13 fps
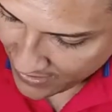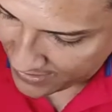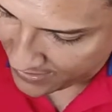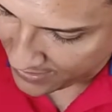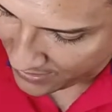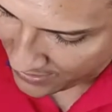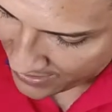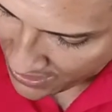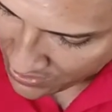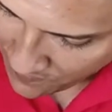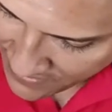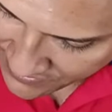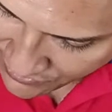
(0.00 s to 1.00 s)
eh,
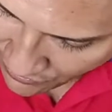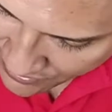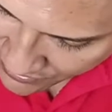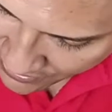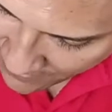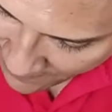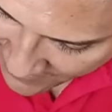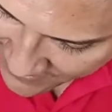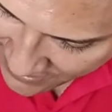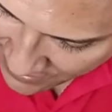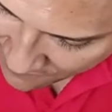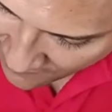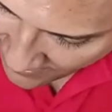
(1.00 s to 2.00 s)
ab so it's going to pass
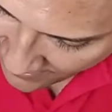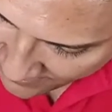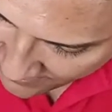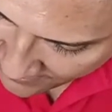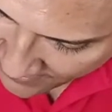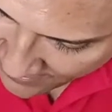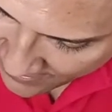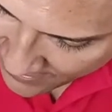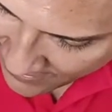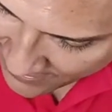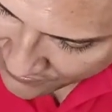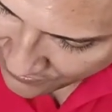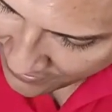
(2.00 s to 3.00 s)
dividing
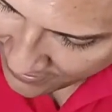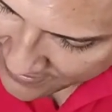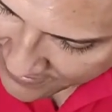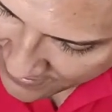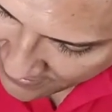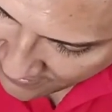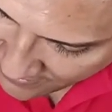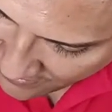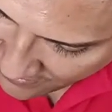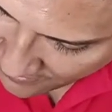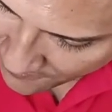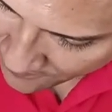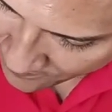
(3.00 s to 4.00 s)
as you can see here